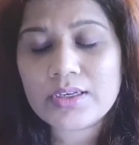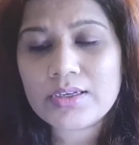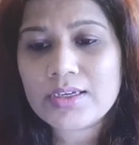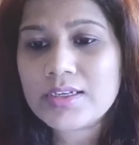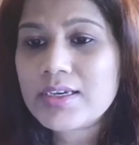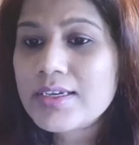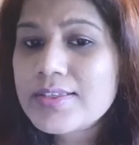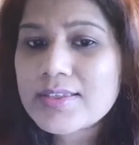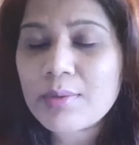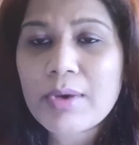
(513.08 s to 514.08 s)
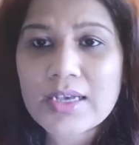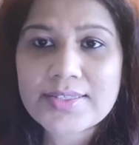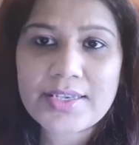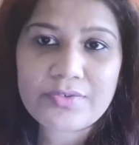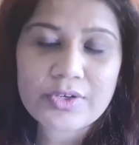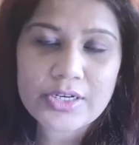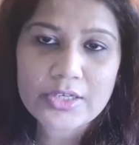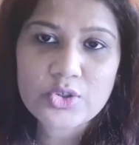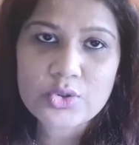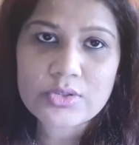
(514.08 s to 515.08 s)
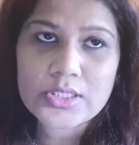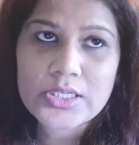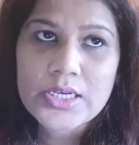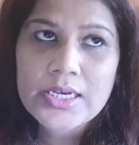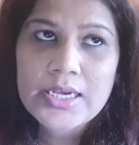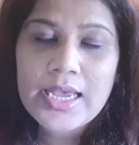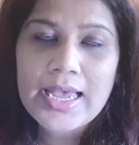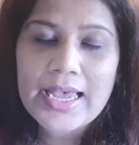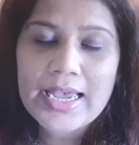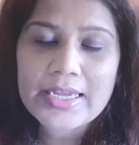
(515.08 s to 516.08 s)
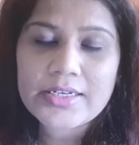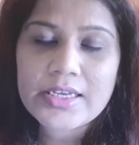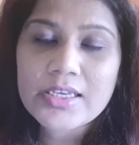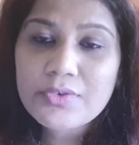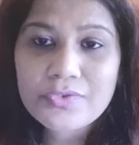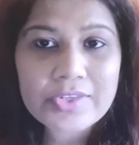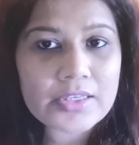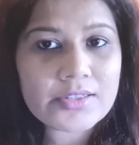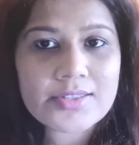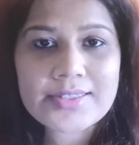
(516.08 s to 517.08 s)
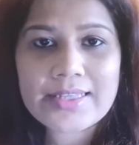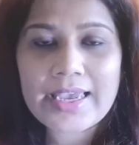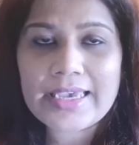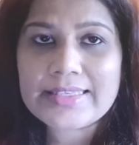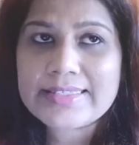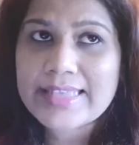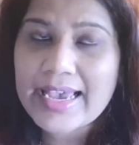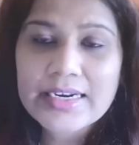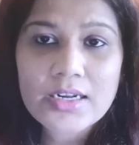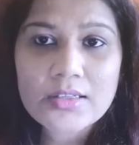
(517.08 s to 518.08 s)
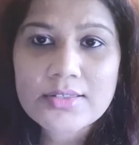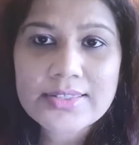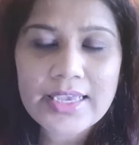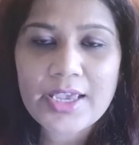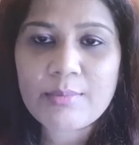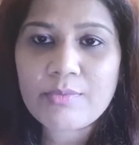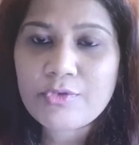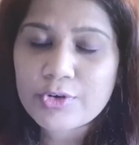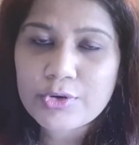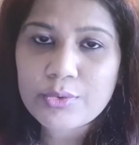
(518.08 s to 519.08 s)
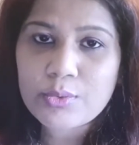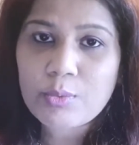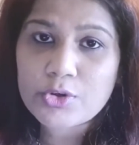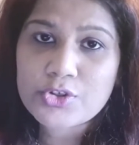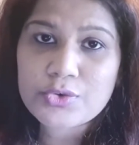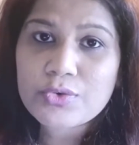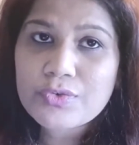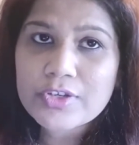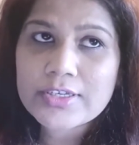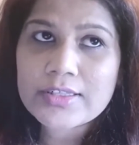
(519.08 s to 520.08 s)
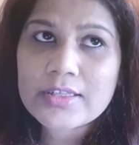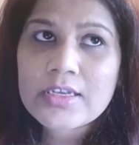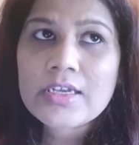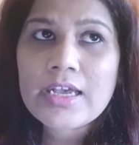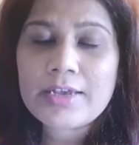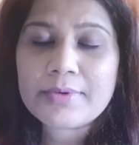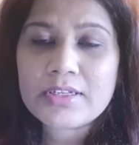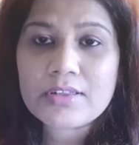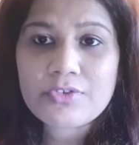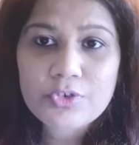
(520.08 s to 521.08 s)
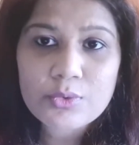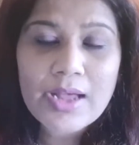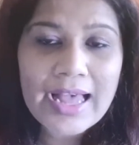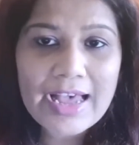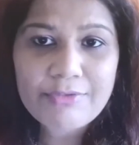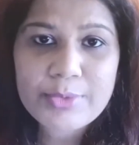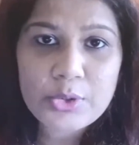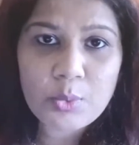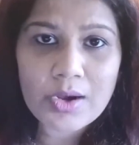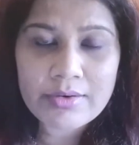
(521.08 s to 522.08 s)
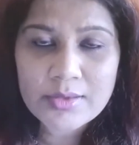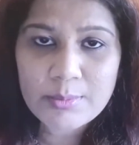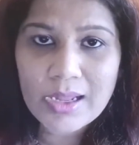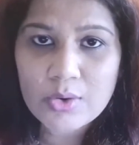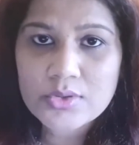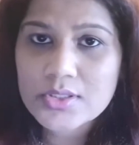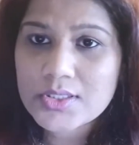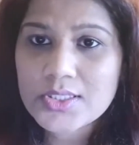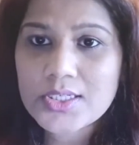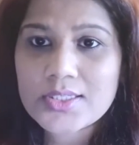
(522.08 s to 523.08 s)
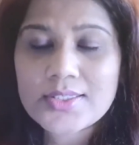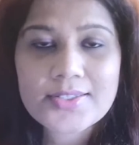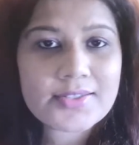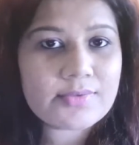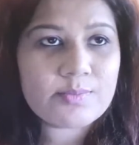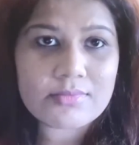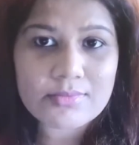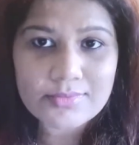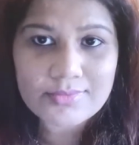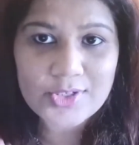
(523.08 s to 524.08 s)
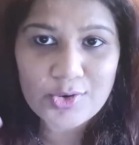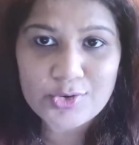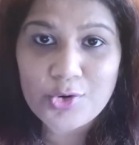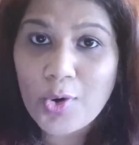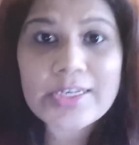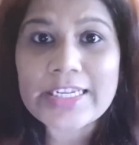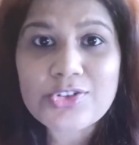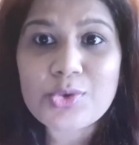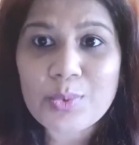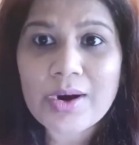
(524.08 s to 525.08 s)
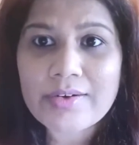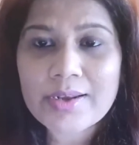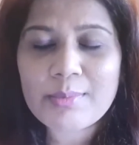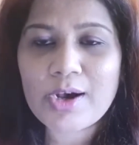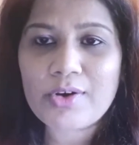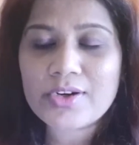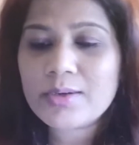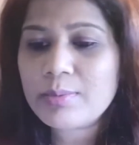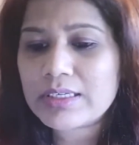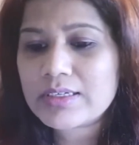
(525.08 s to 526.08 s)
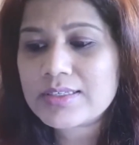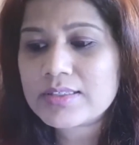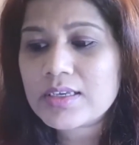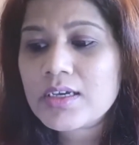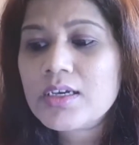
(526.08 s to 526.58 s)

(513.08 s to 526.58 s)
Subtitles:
it is a past life connection, and he feels exactly the same for you, what you feel. I mean, if you have been worried about it, it's no need to worry about it, because